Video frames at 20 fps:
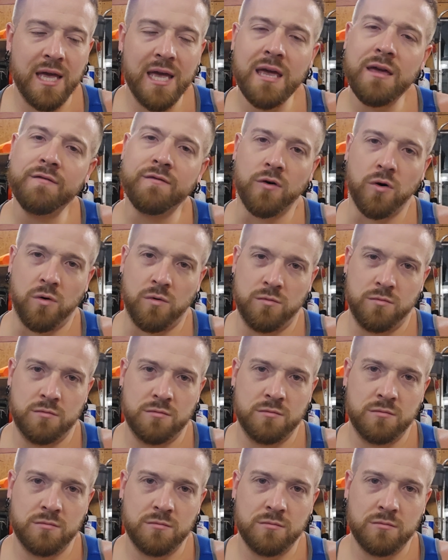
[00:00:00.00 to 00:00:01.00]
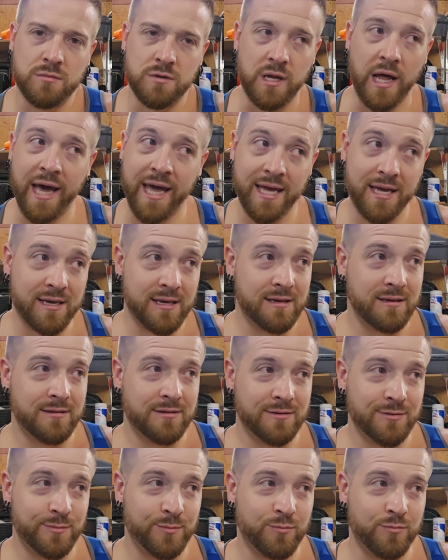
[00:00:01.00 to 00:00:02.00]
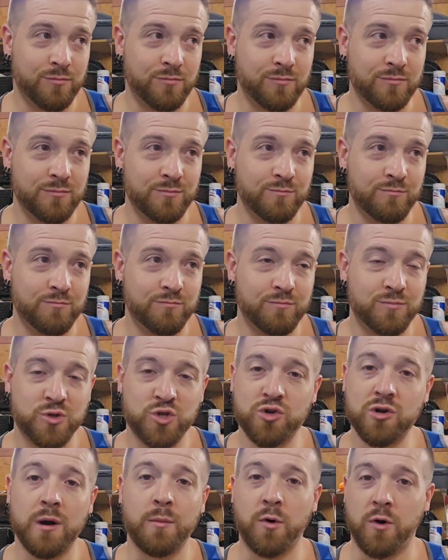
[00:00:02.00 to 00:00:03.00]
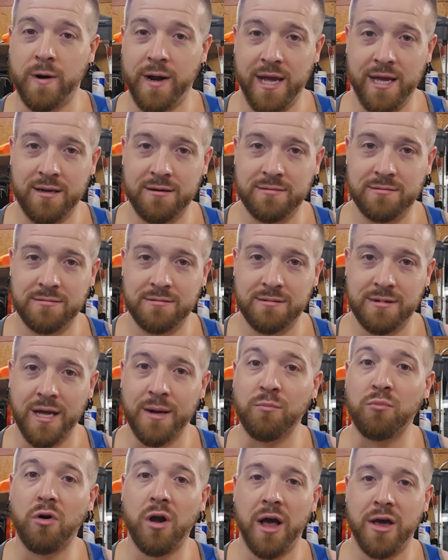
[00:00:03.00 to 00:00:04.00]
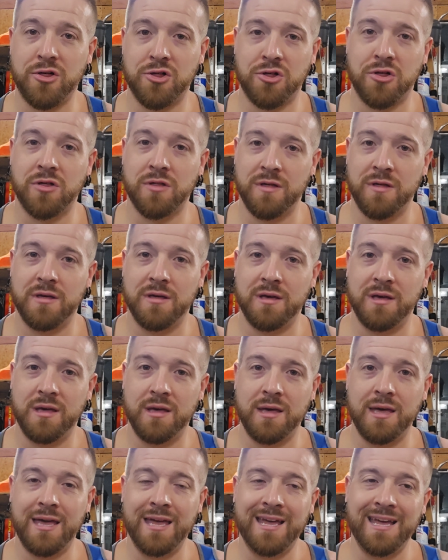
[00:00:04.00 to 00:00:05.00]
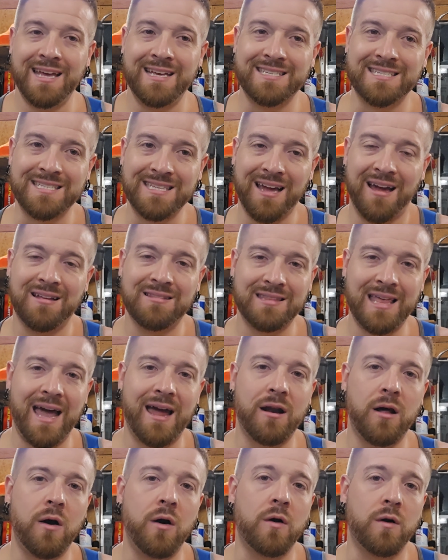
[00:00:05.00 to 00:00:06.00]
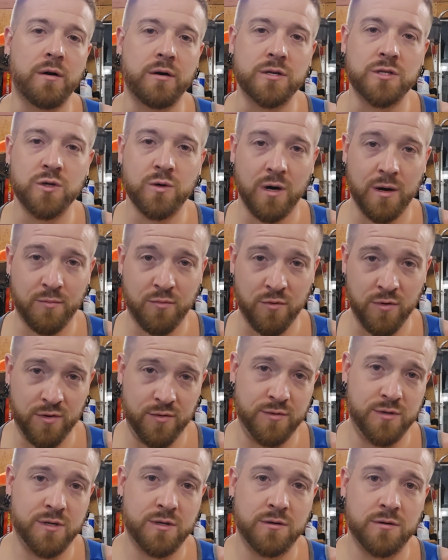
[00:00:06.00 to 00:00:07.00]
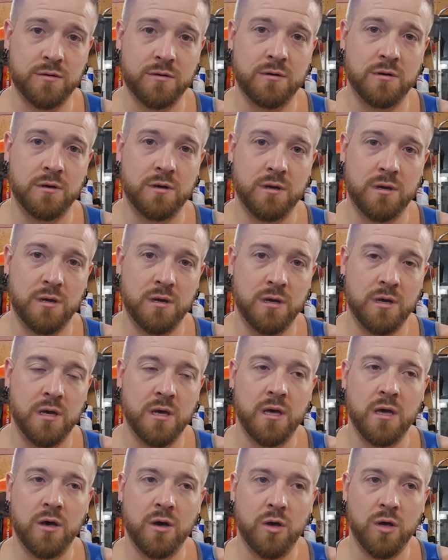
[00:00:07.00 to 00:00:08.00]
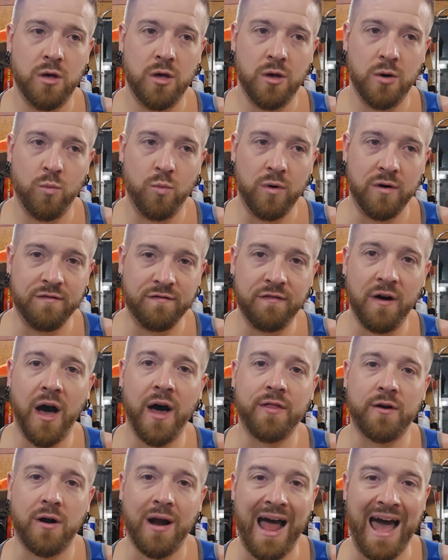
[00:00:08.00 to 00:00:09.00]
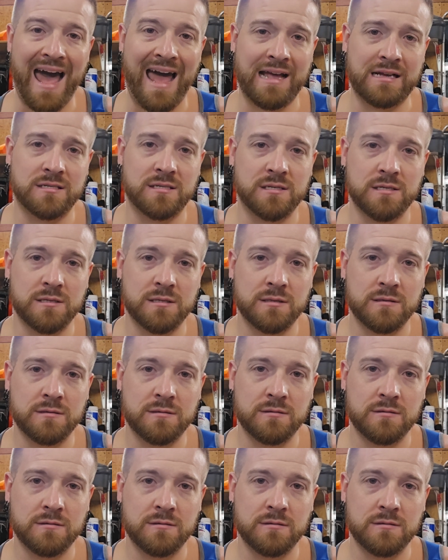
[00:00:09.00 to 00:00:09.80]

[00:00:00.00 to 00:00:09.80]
evil, like shrubbery, like brush, is not that hard to uproot when Father acts.